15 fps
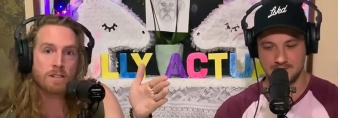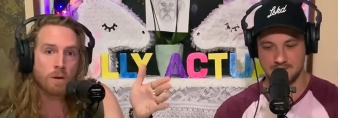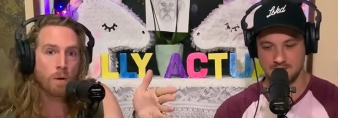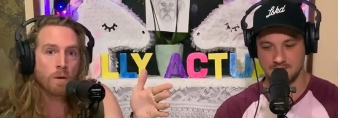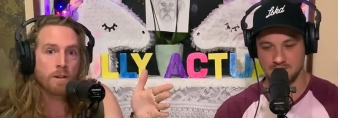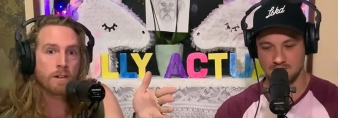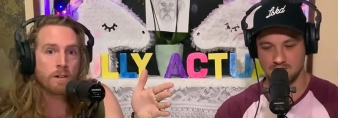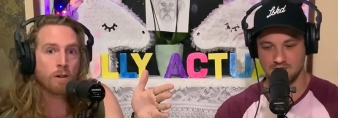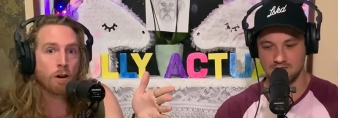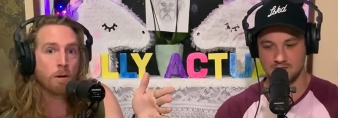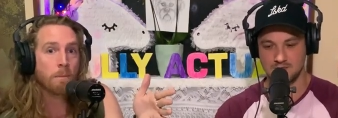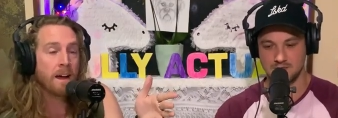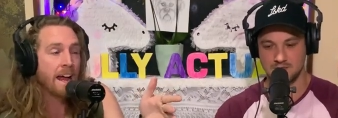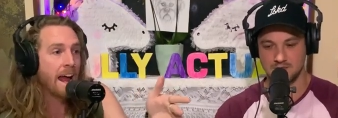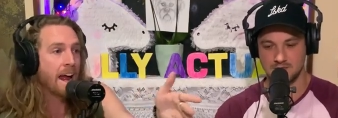Speaker 1: talking to
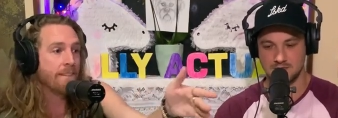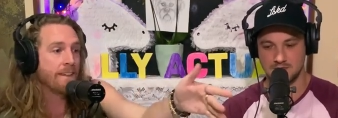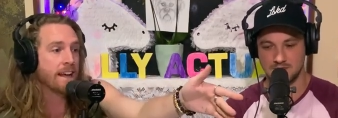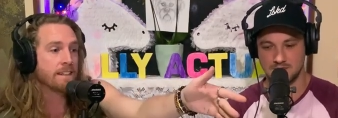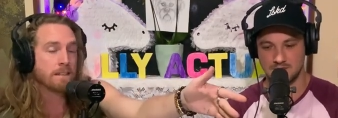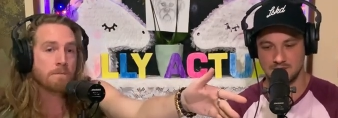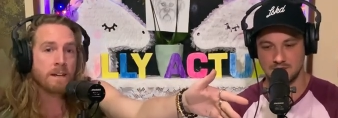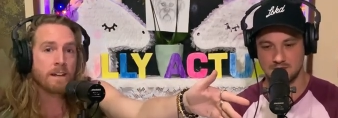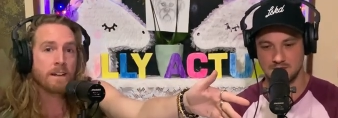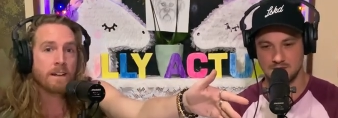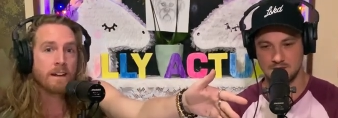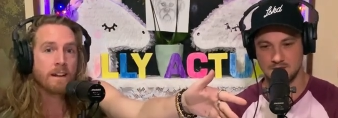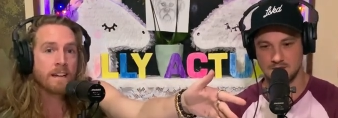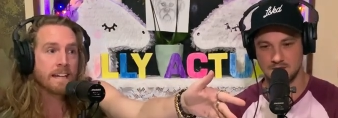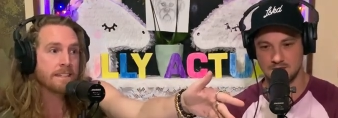them. And next
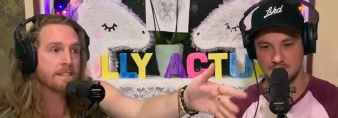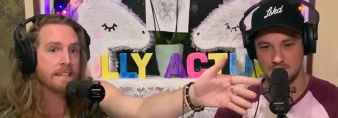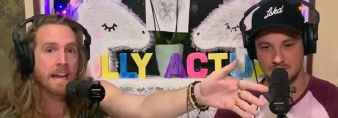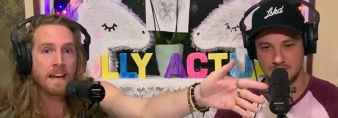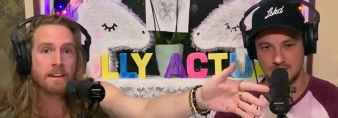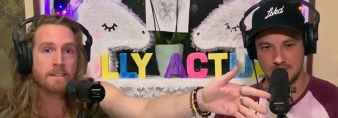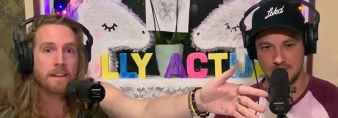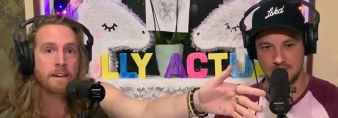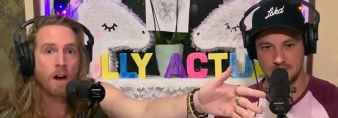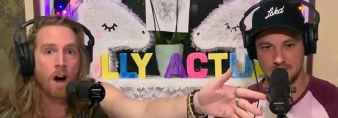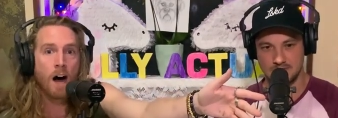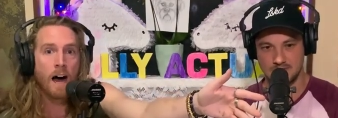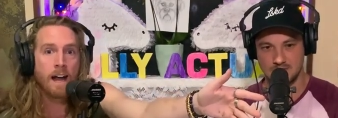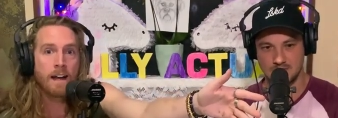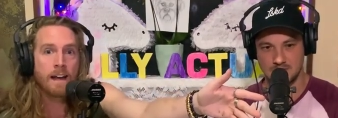minute, it's the end of the
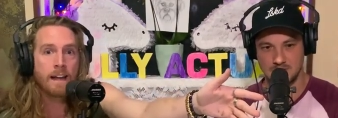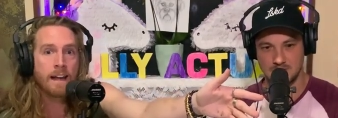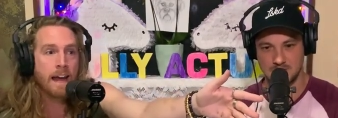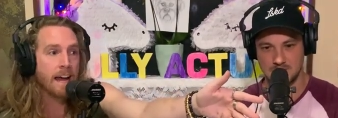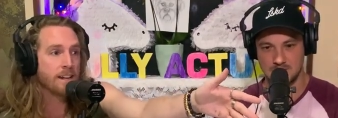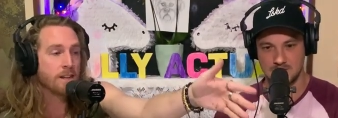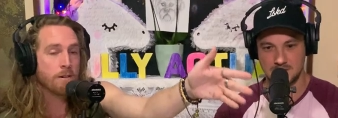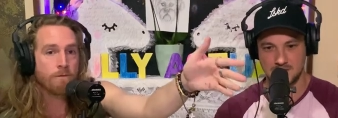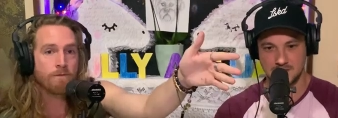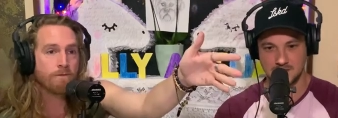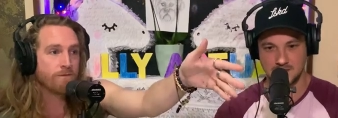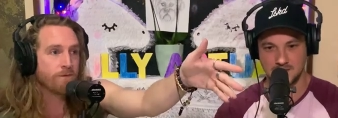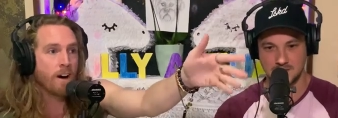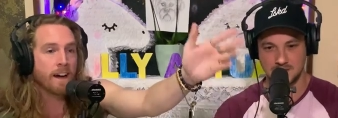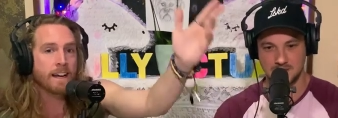night and you
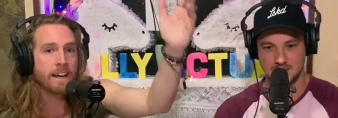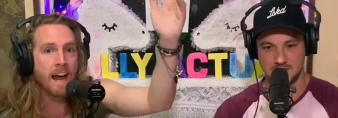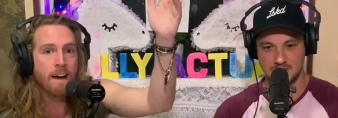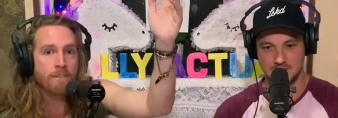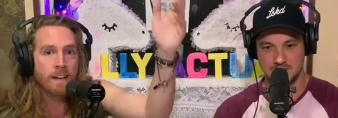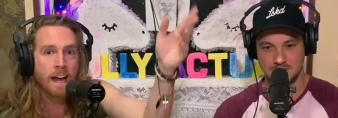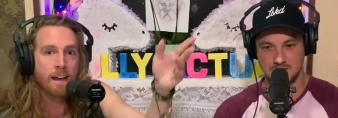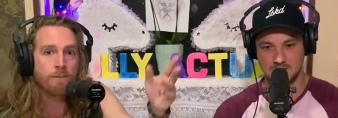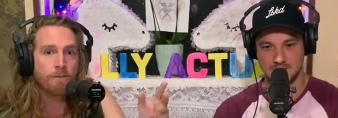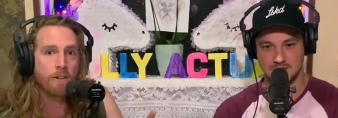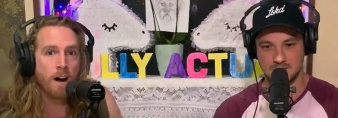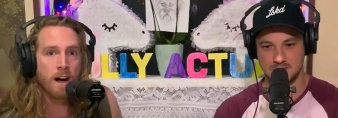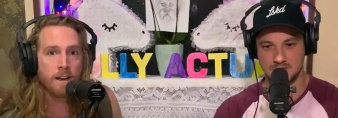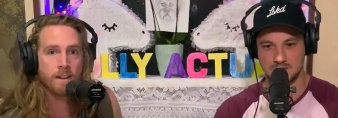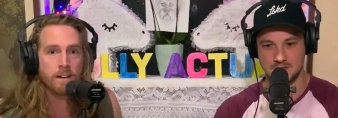fucking haven't had
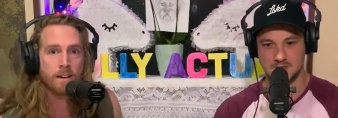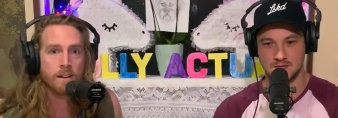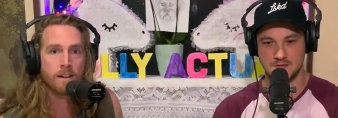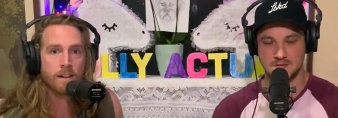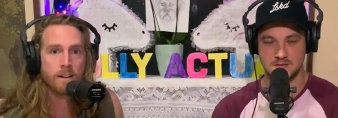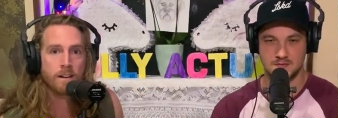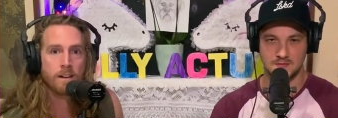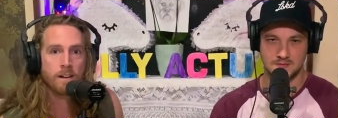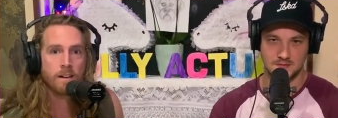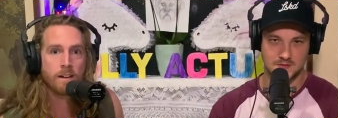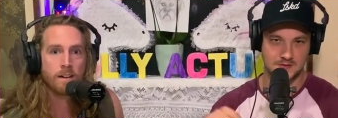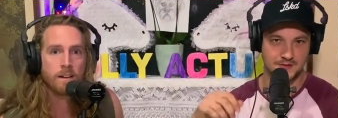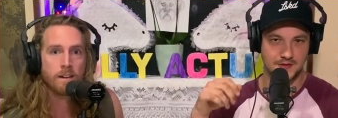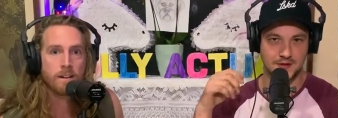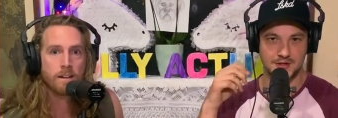fun.
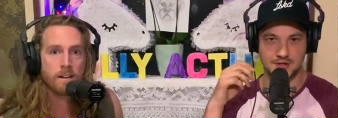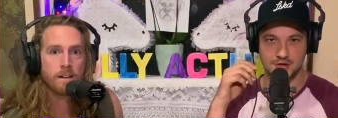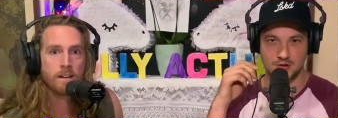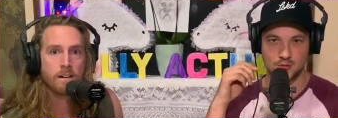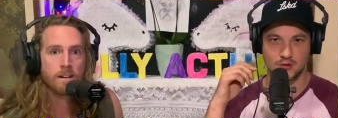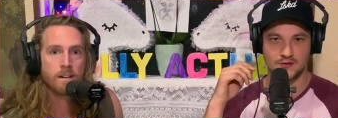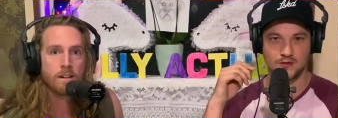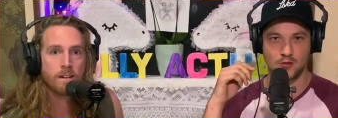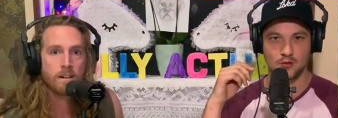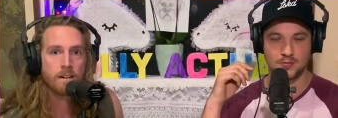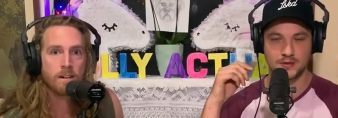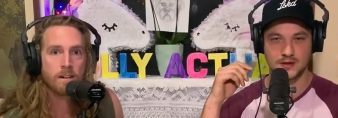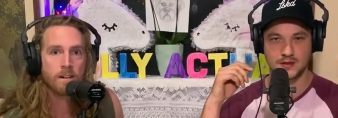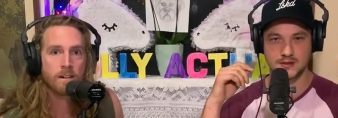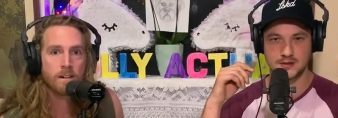
Speaker 2: It's very true. We've all
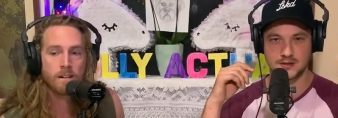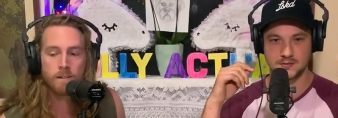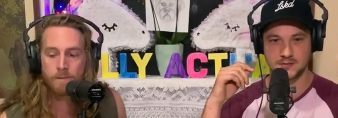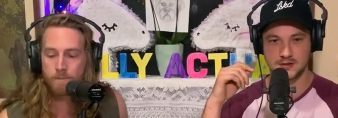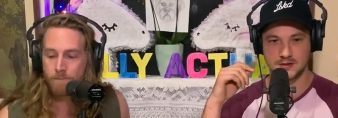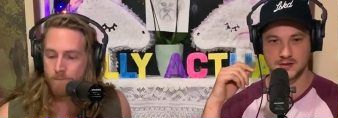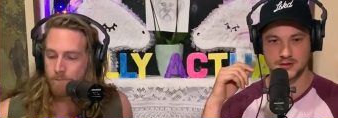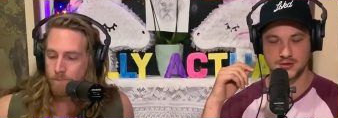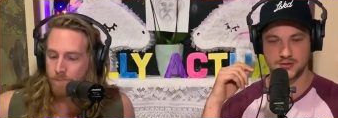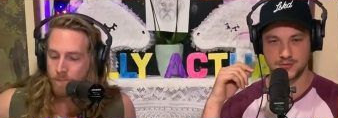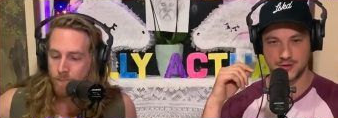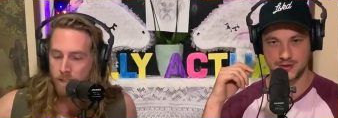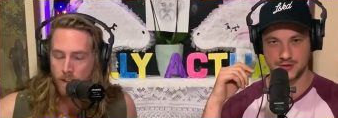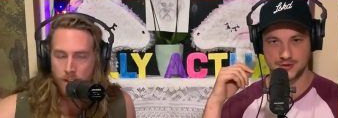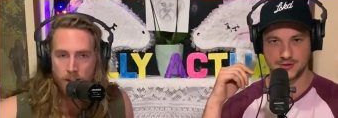been in similar
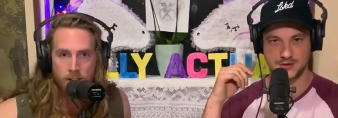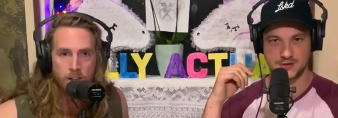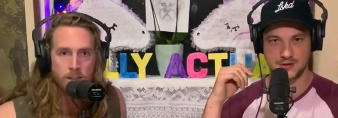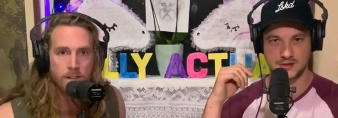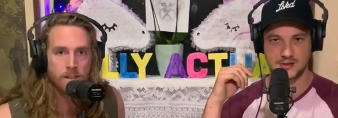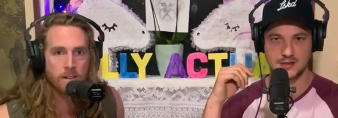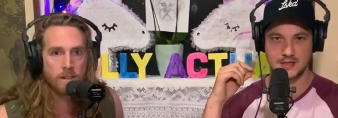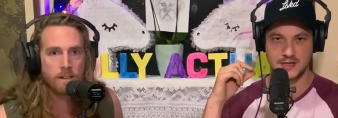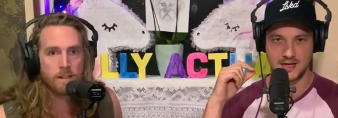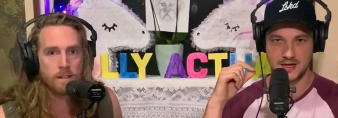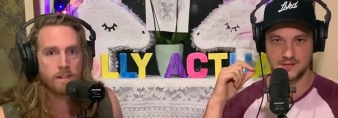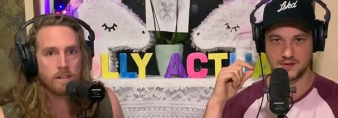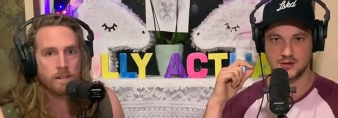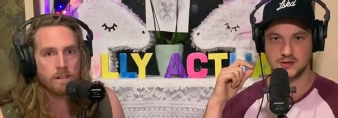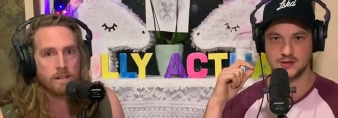situations. Don't say you
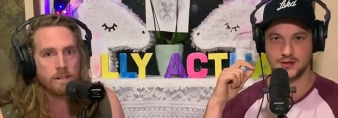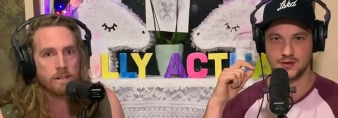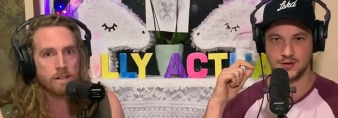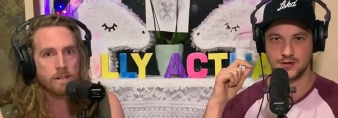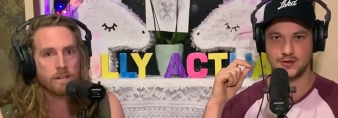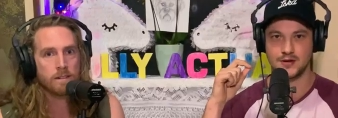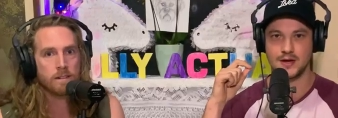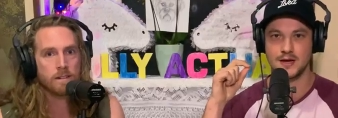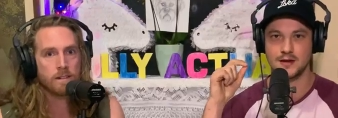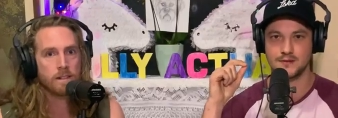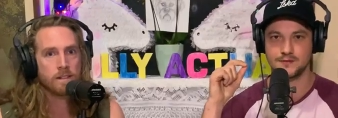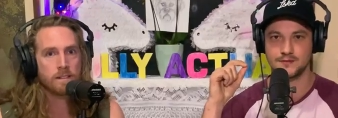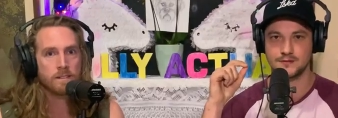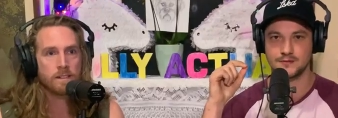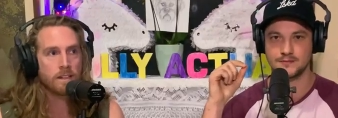haven't because I know you
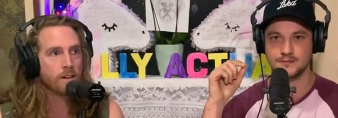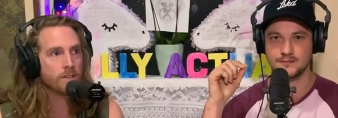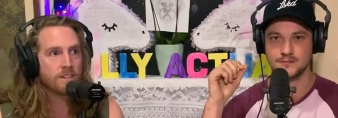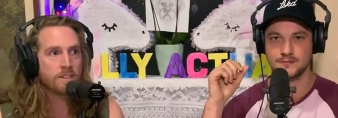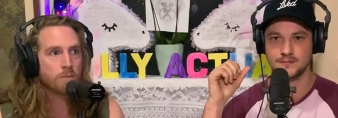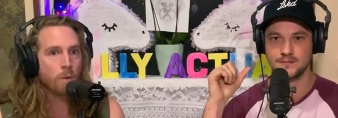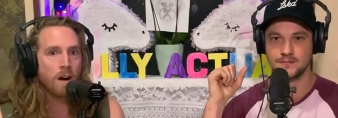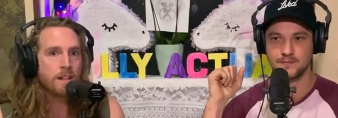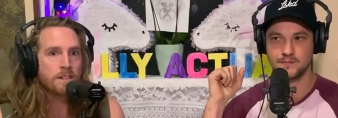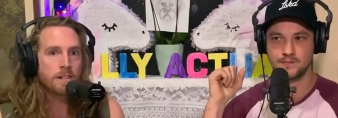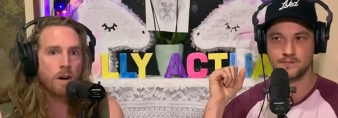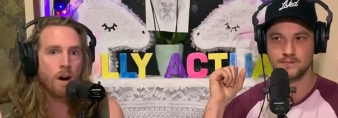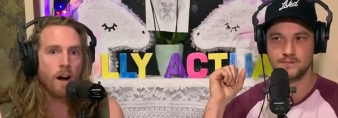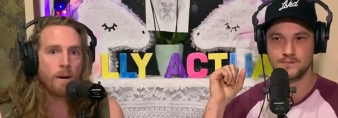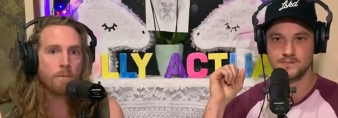have.
Speaker 1: So there was this one
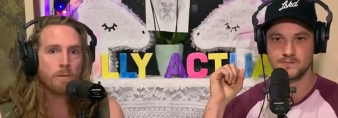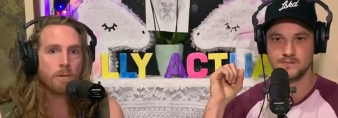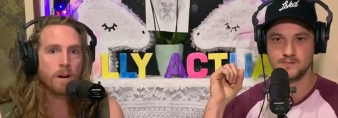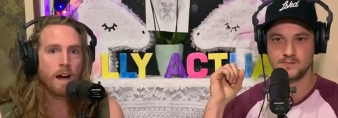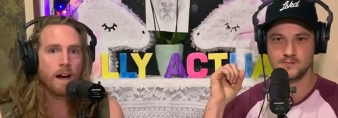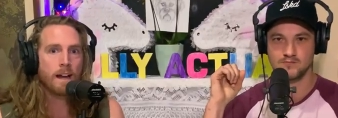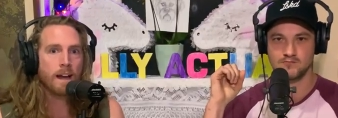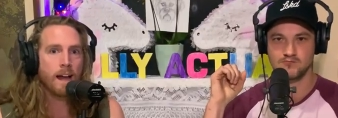time we're at